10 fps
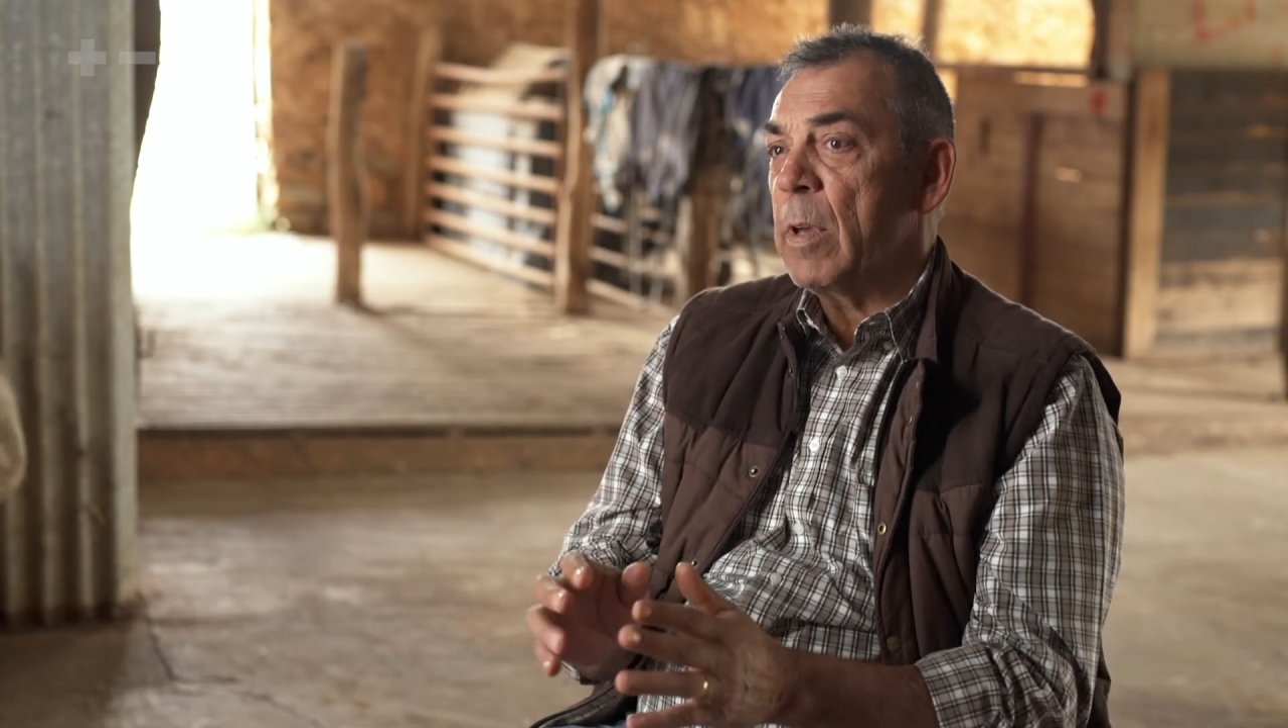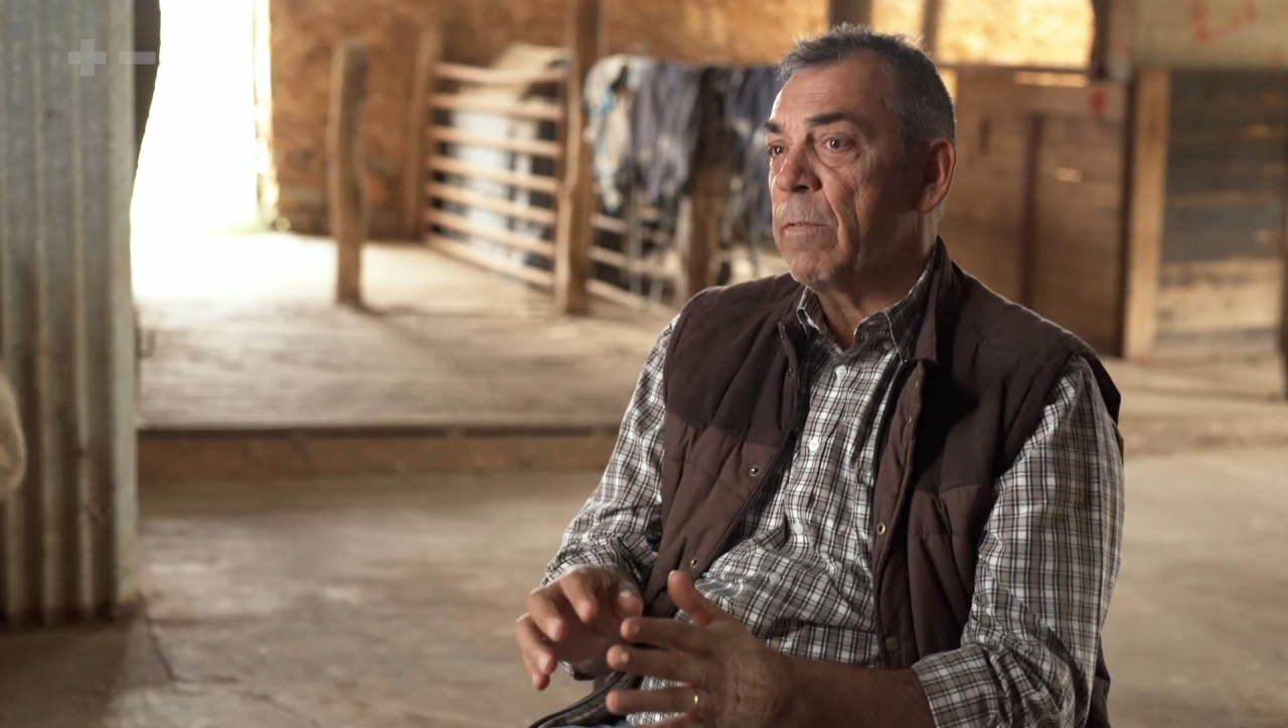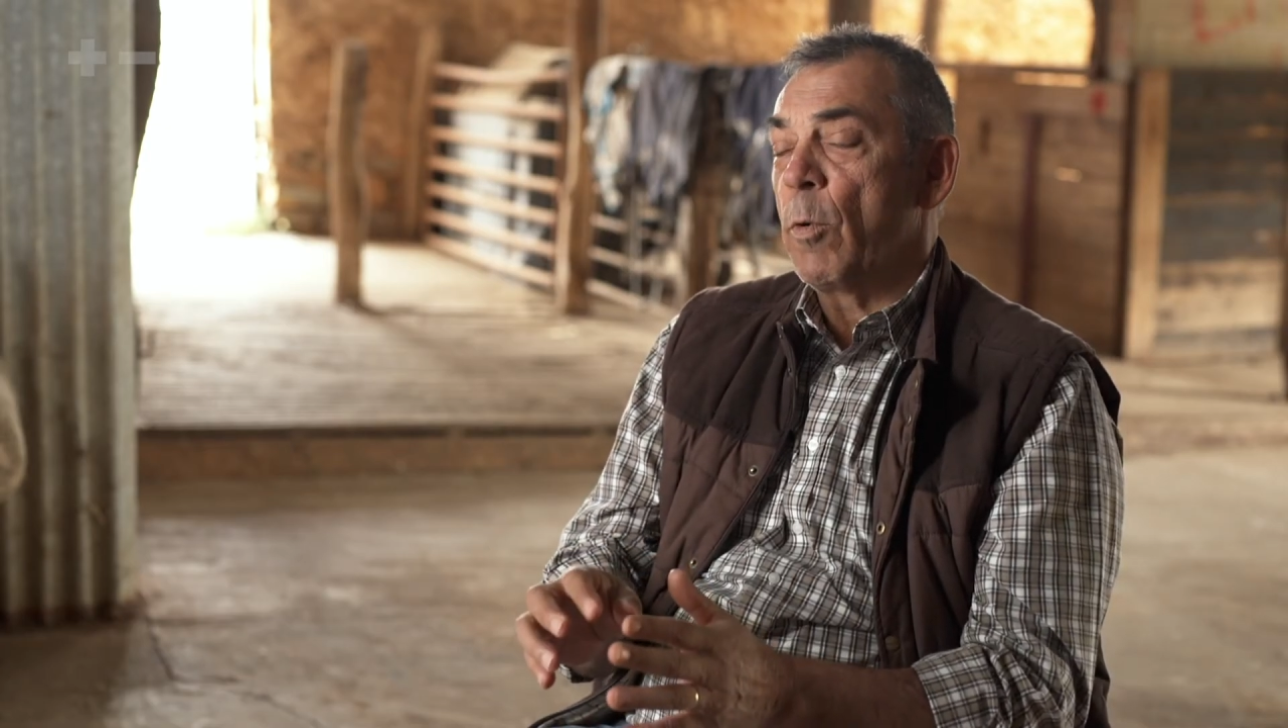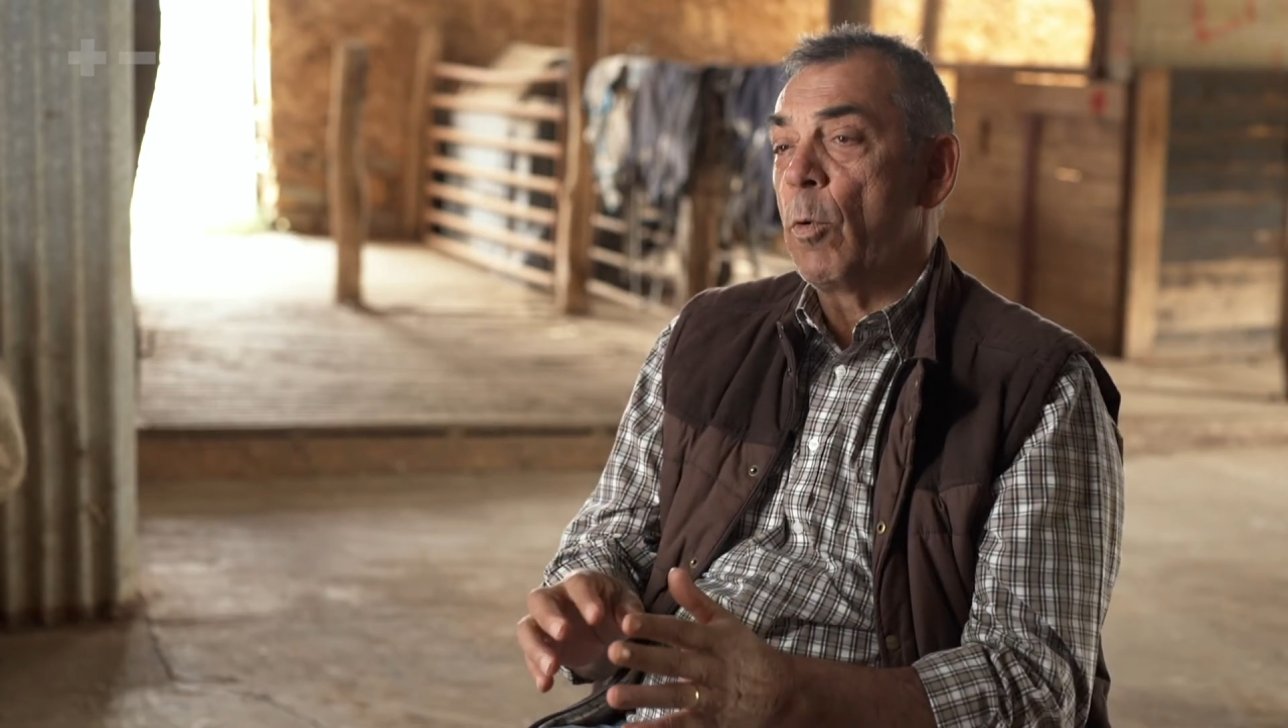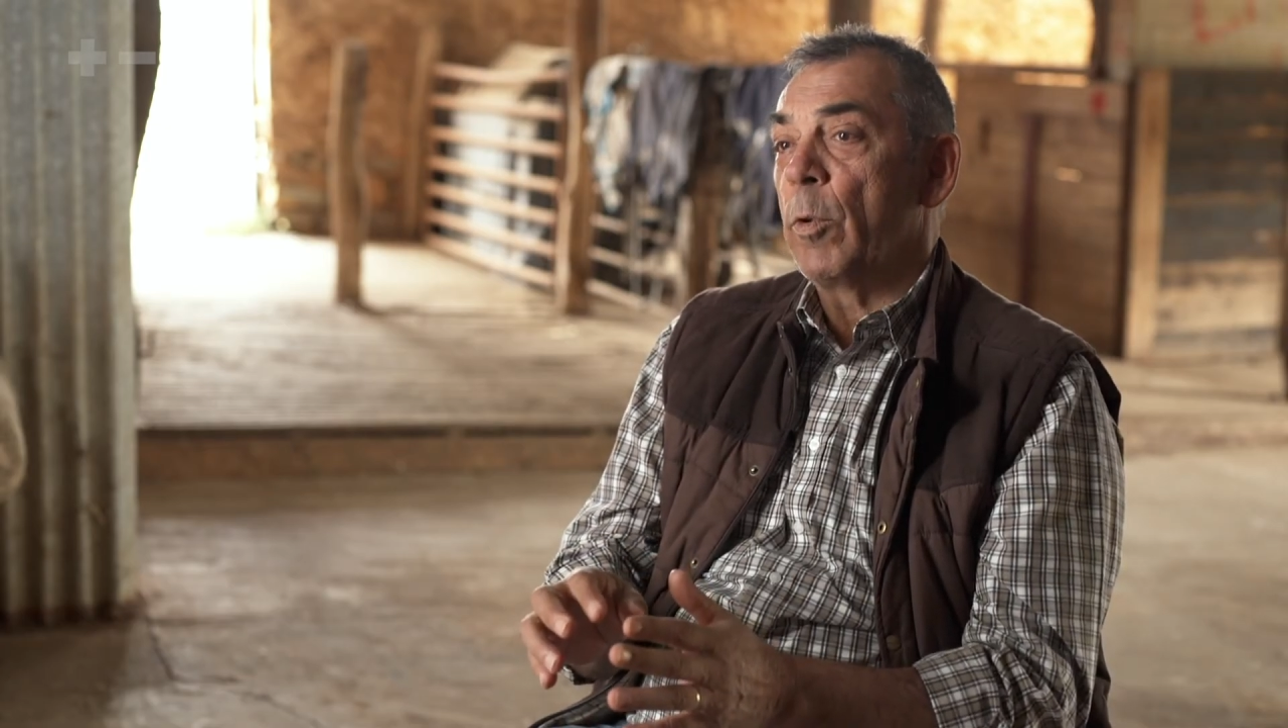
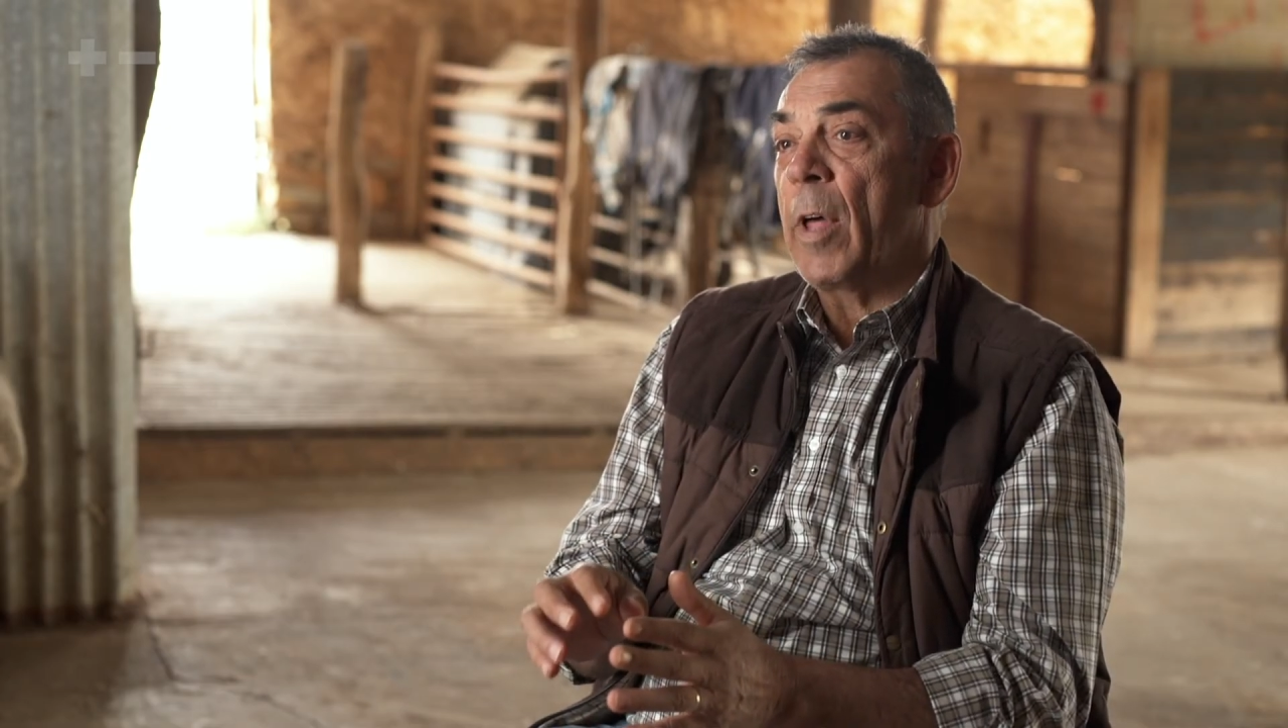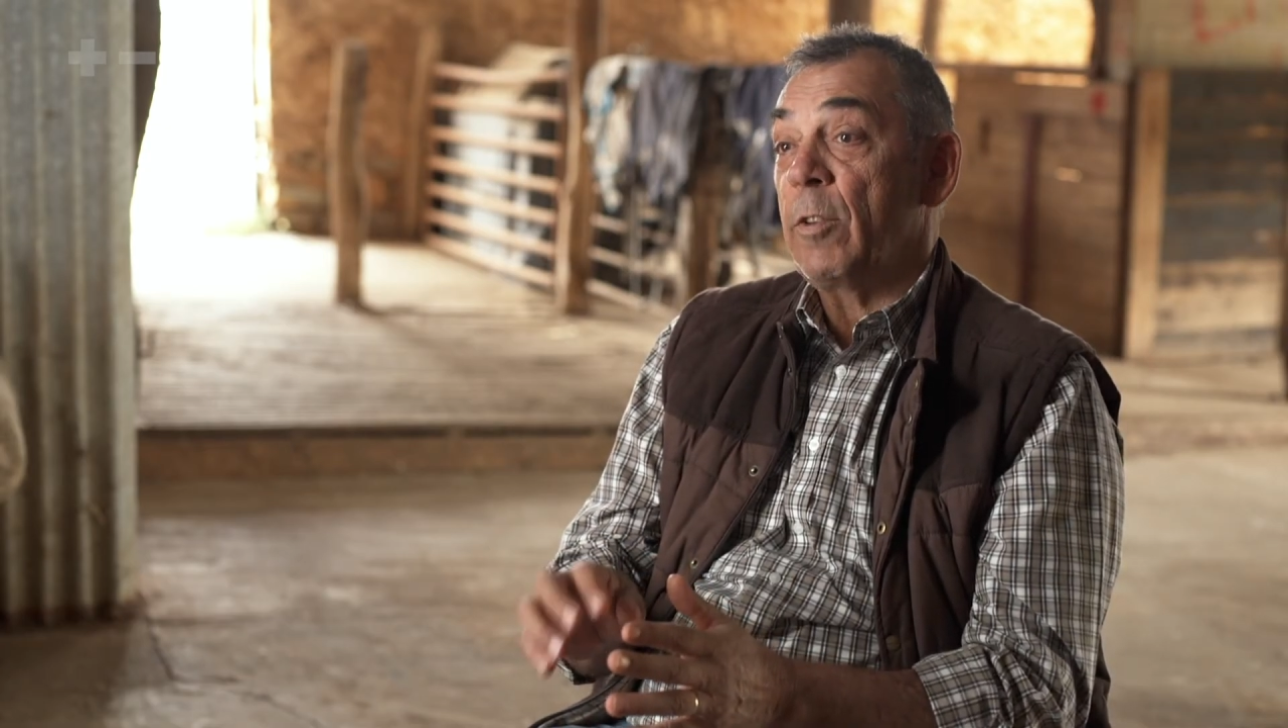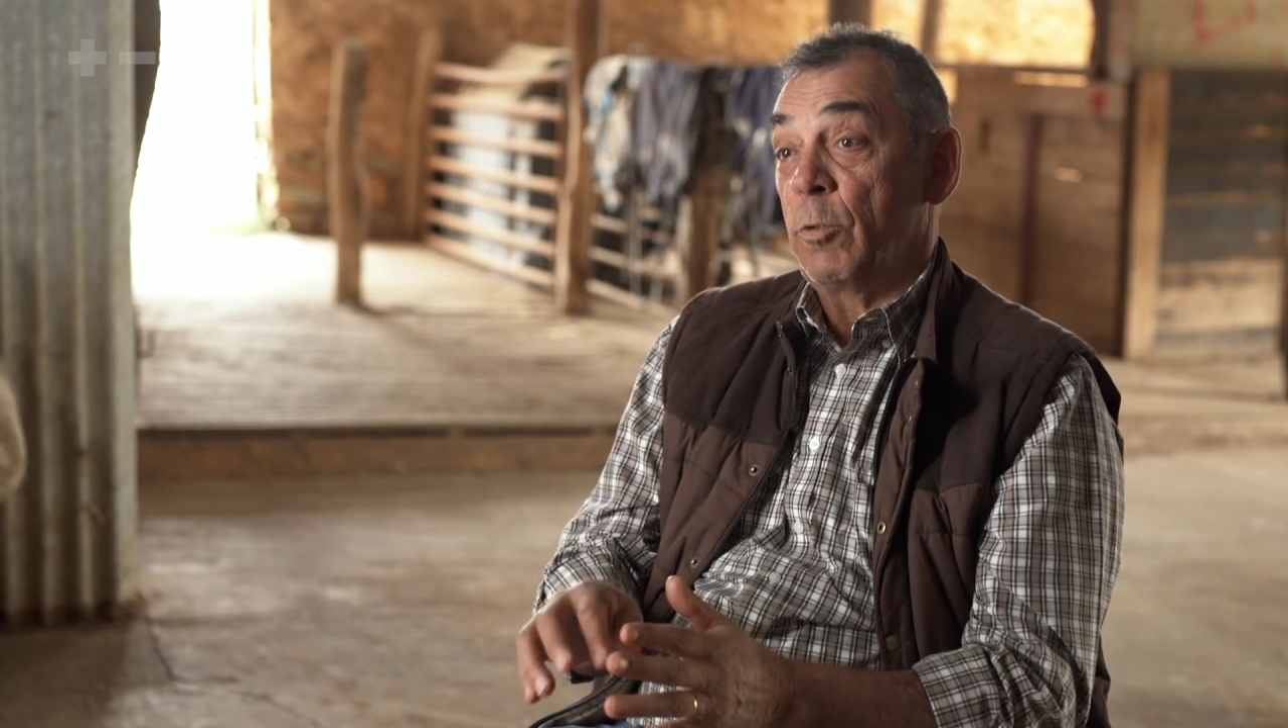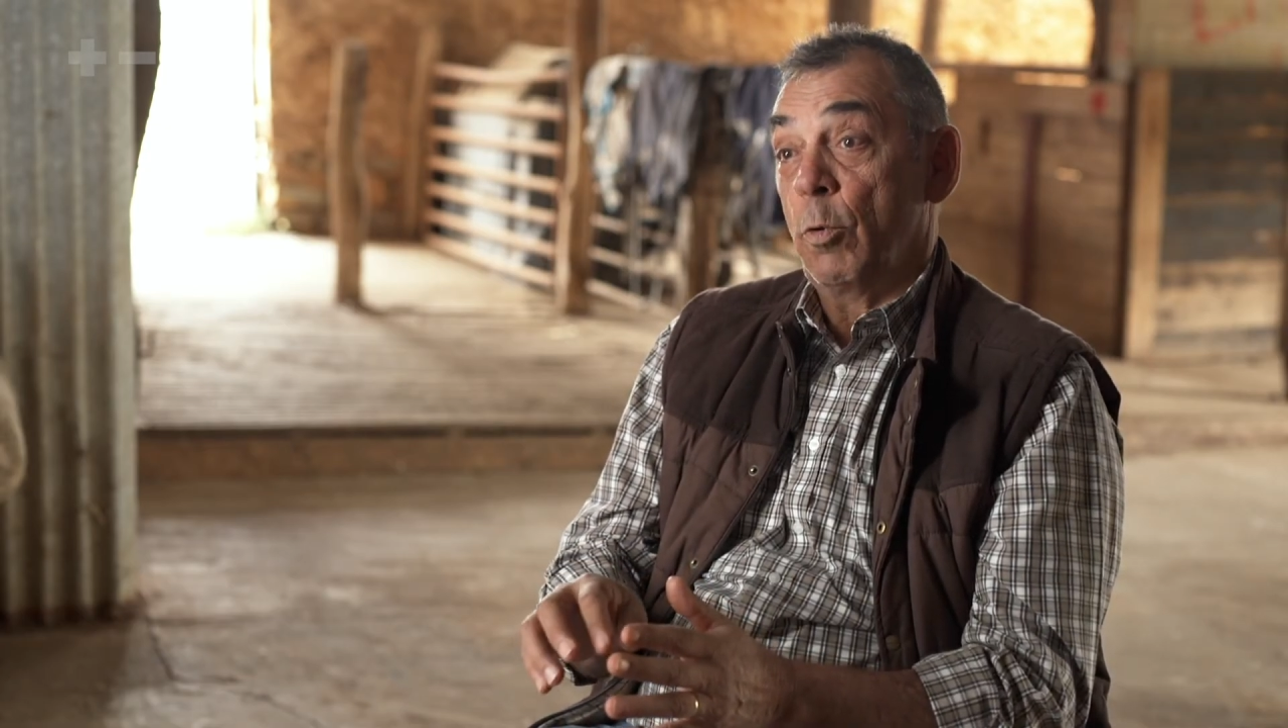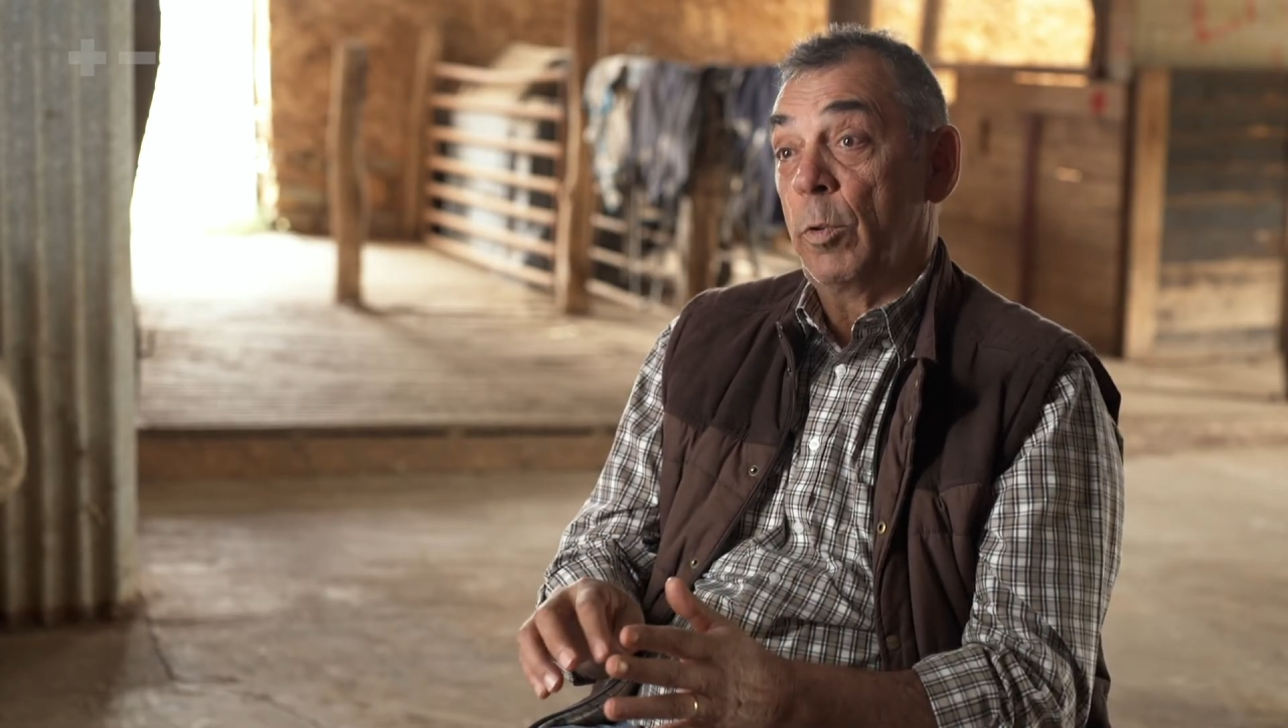before they
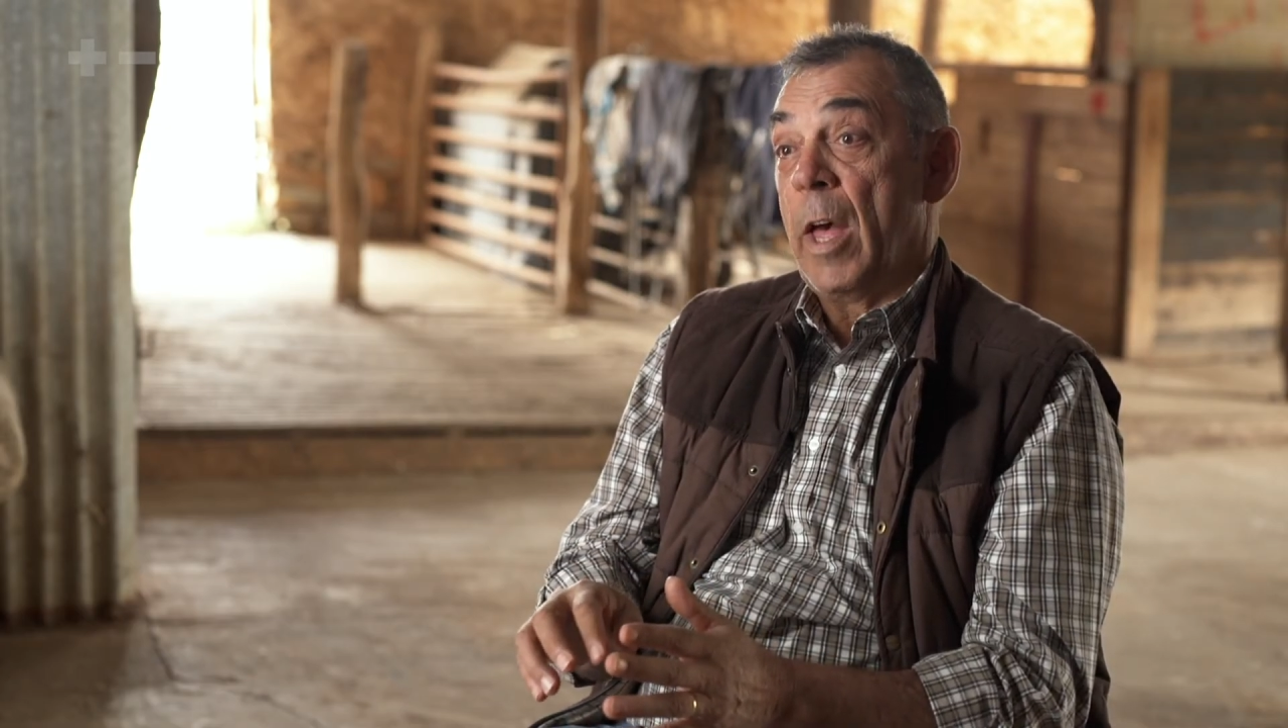took